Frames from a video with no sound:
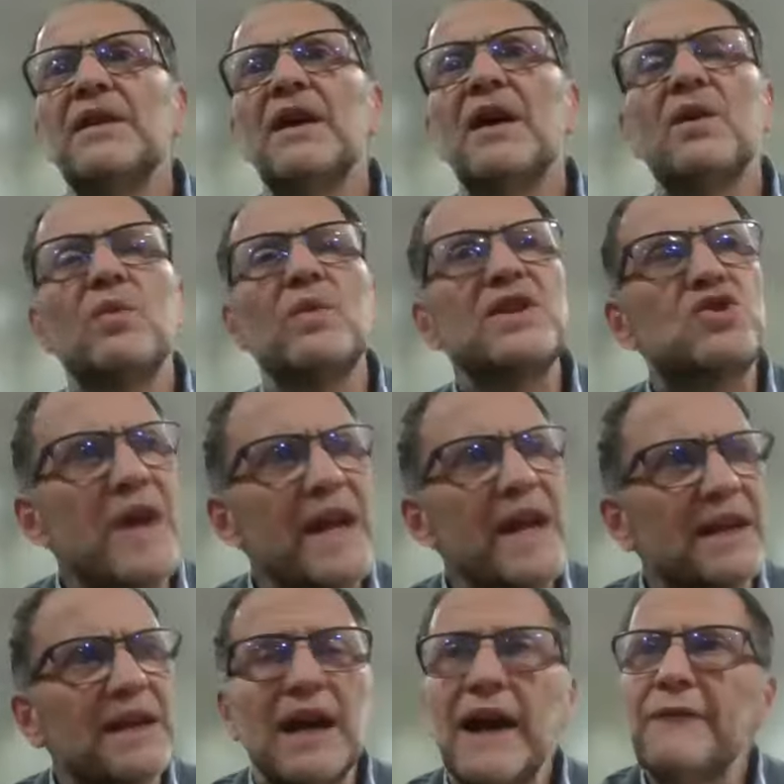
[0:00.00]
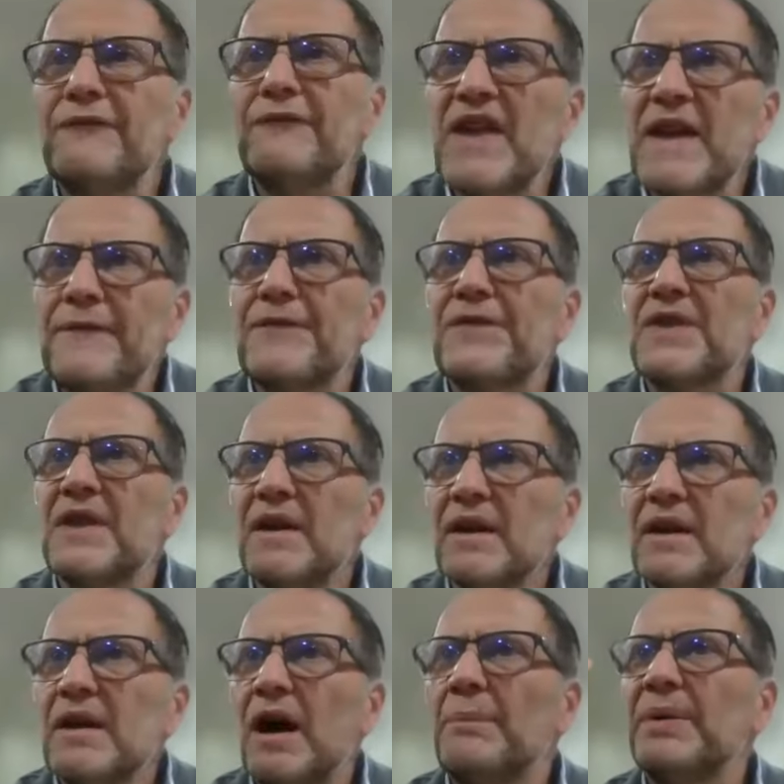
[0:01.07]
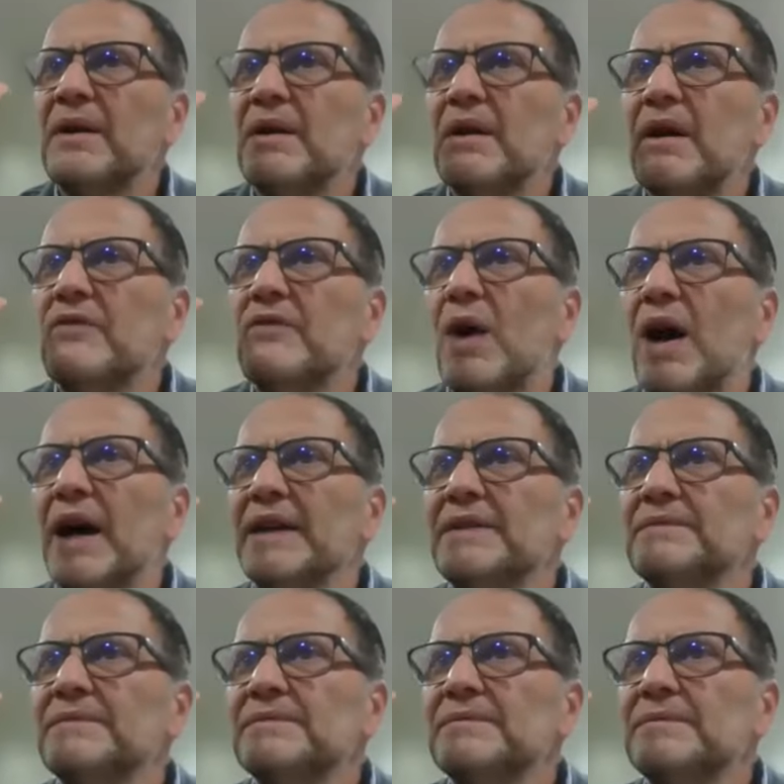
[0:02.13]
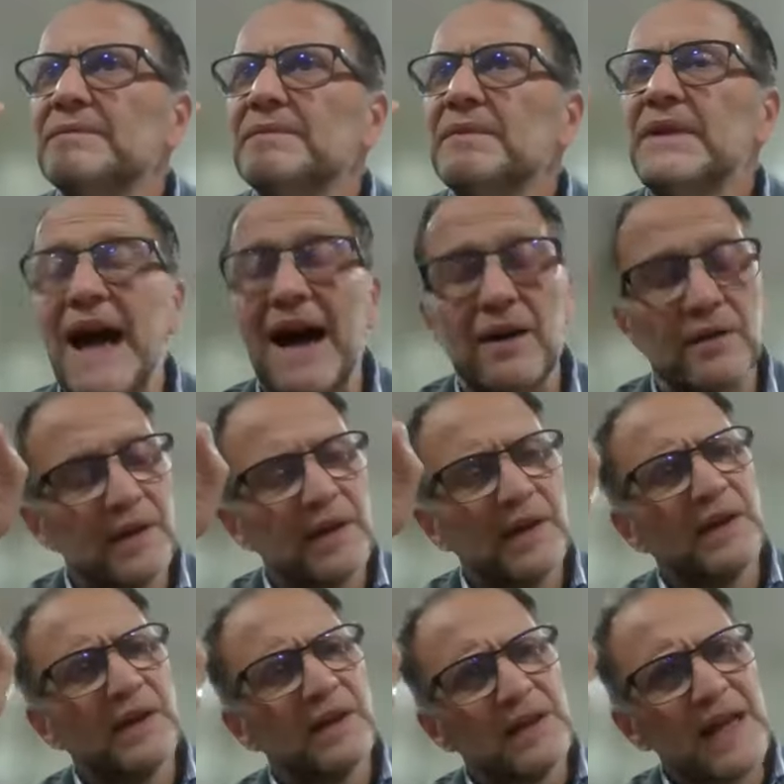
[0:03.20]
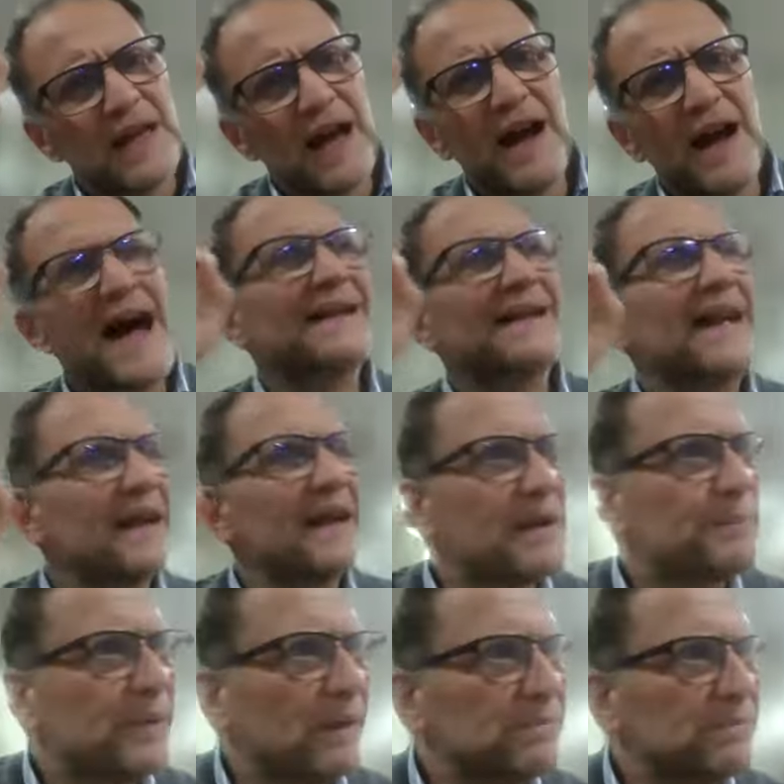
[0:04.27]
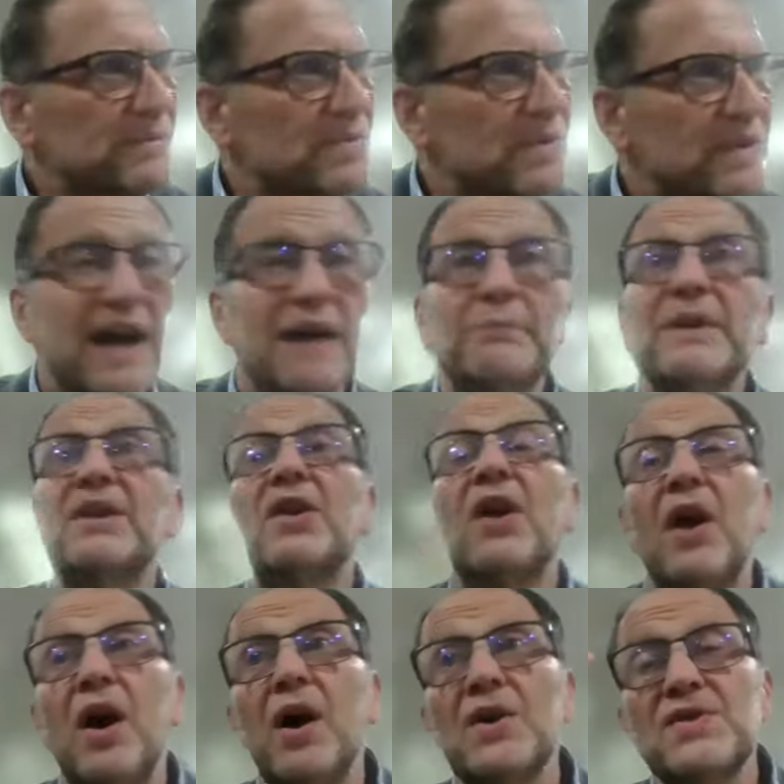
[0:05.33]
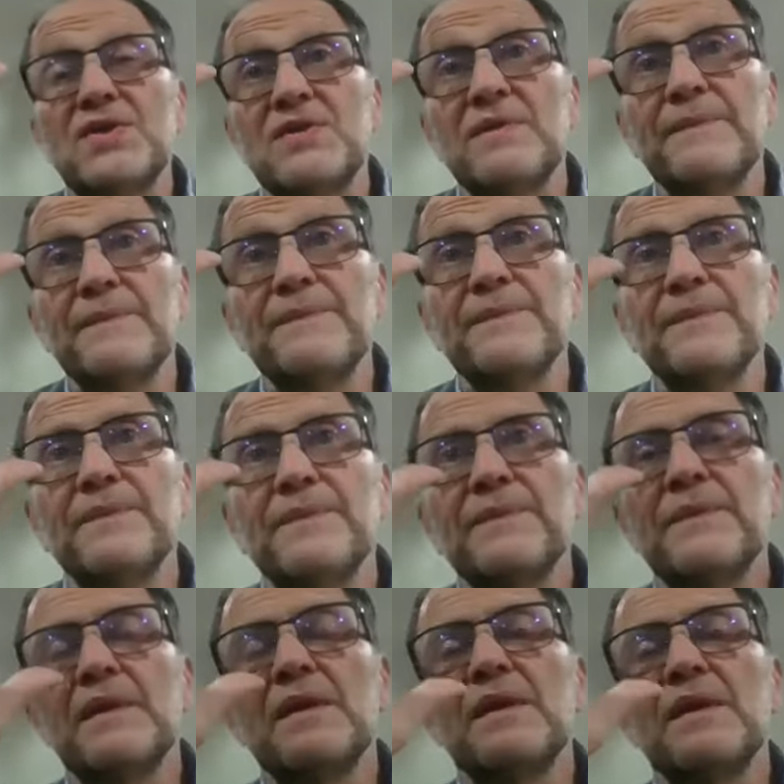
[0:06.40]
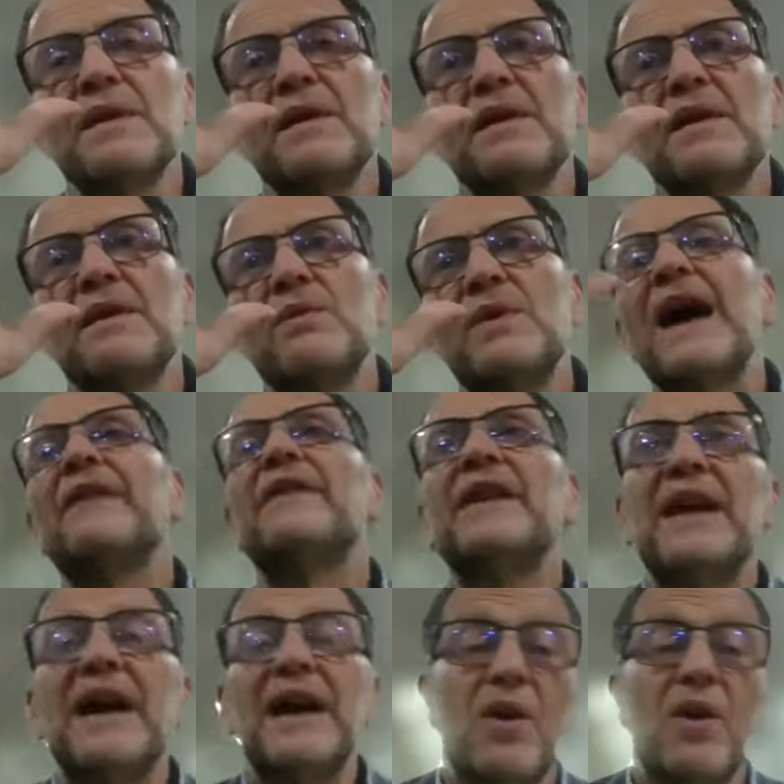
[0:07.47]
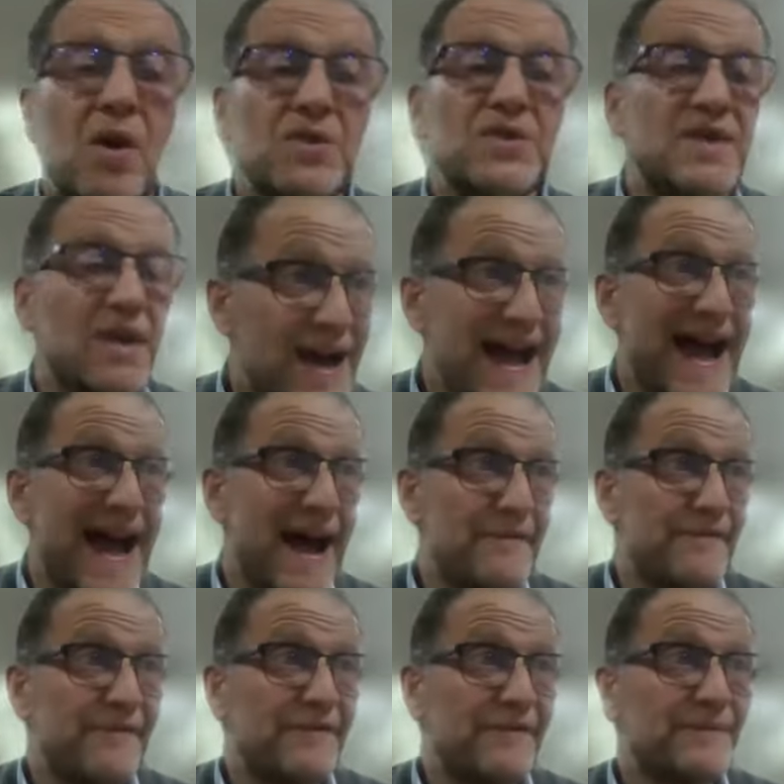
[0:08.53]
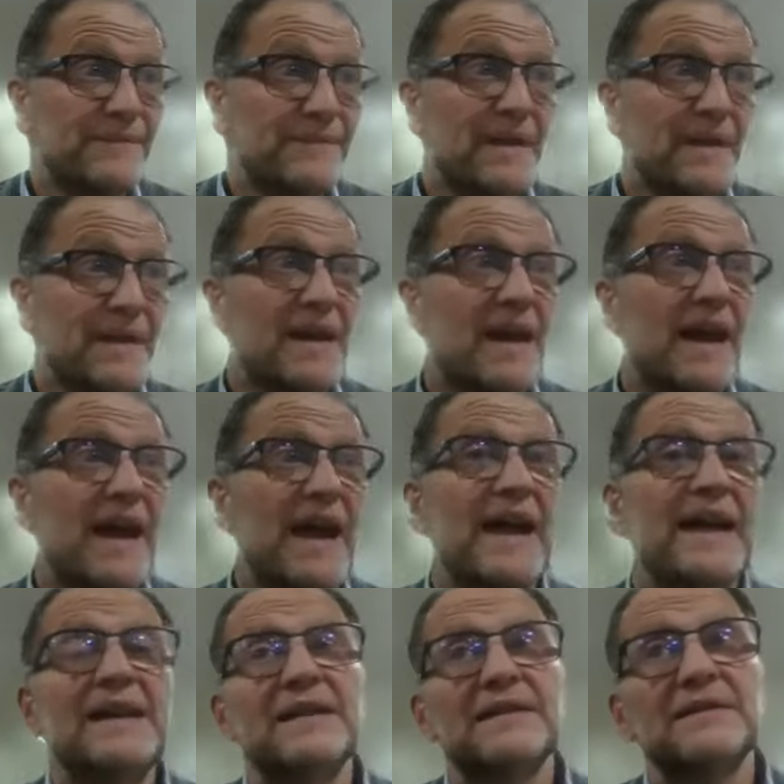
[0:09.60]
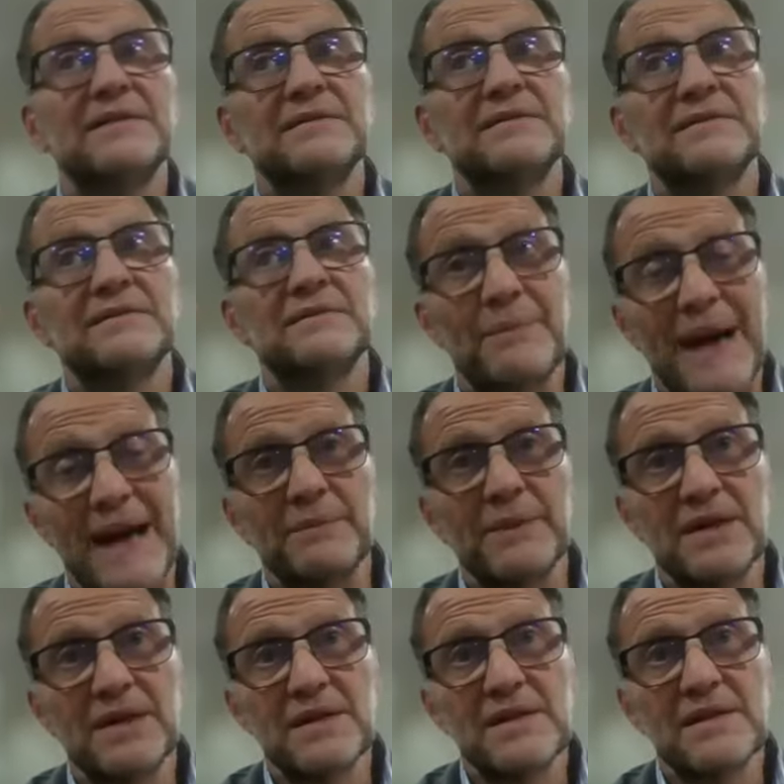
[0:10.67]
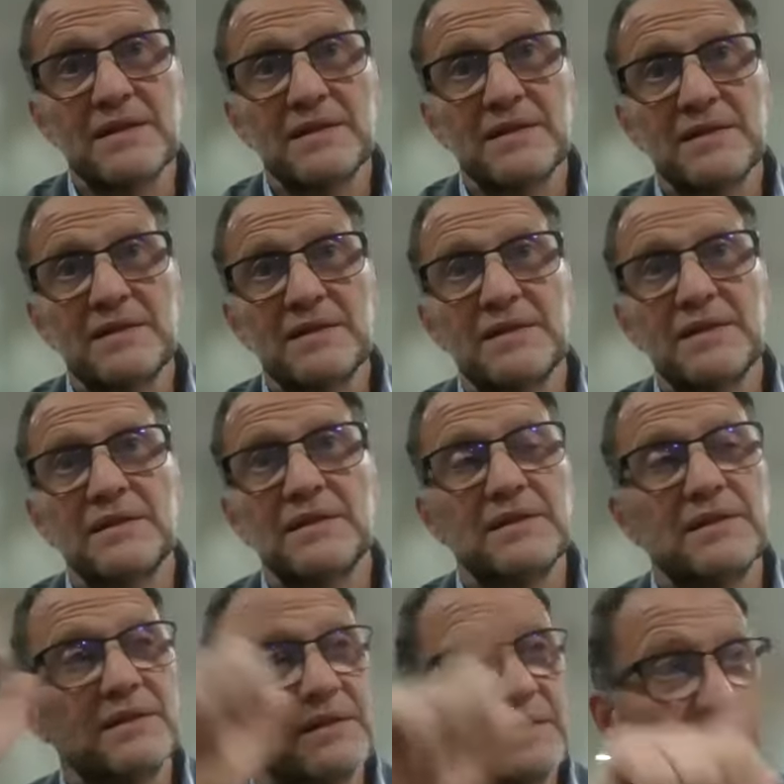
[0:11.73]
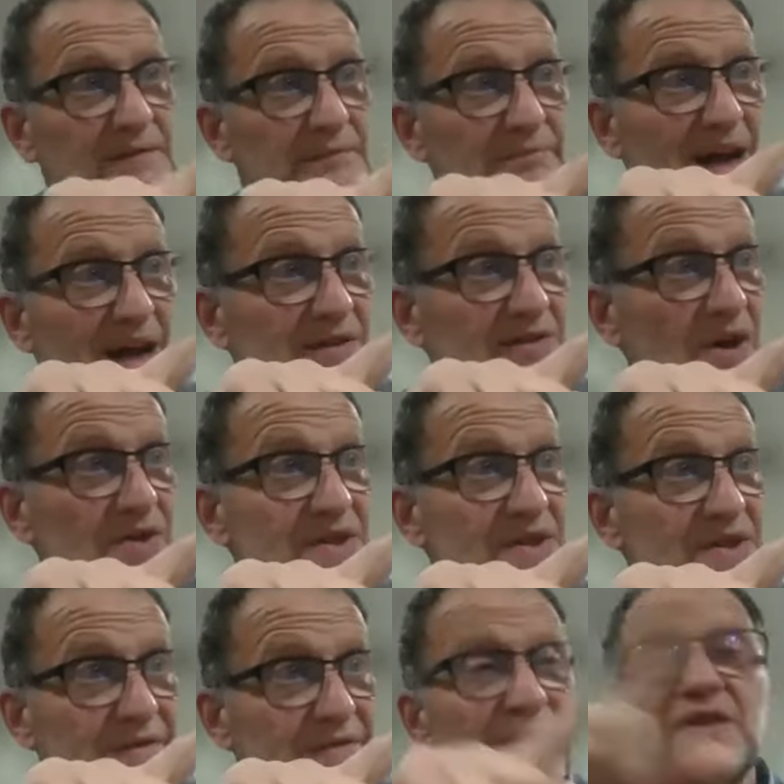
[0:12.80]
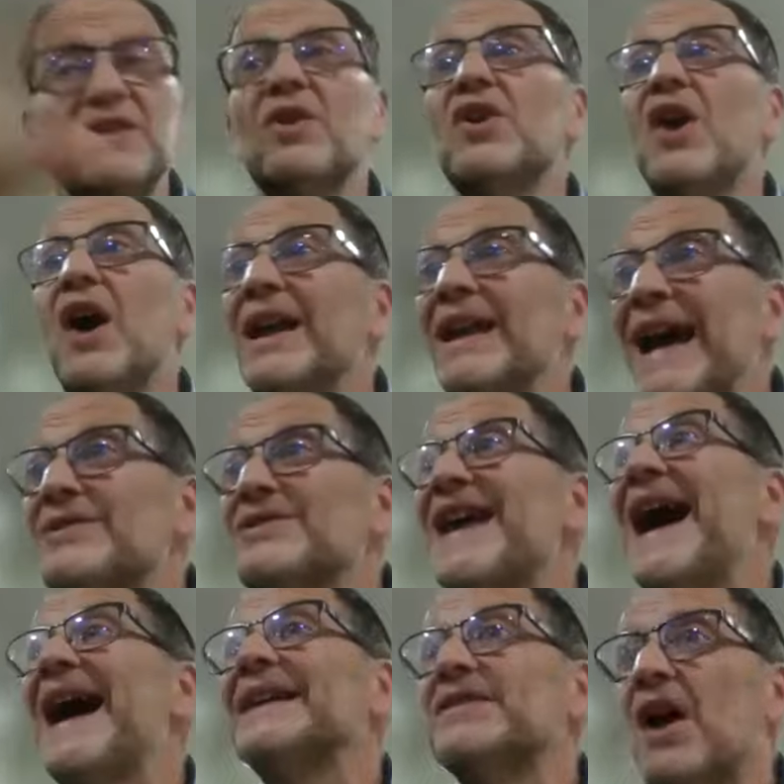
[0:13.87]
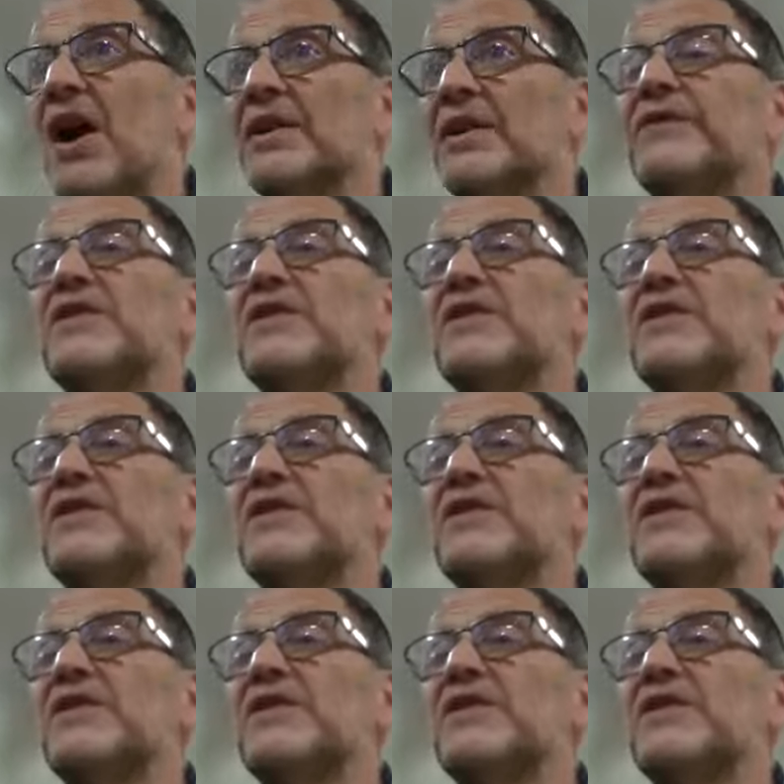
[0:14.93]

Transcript: that we drink a fifth cup of wine. Now, there are halachic problems with that because we have an, also have a commandment al tosif. You're not allowed to add on.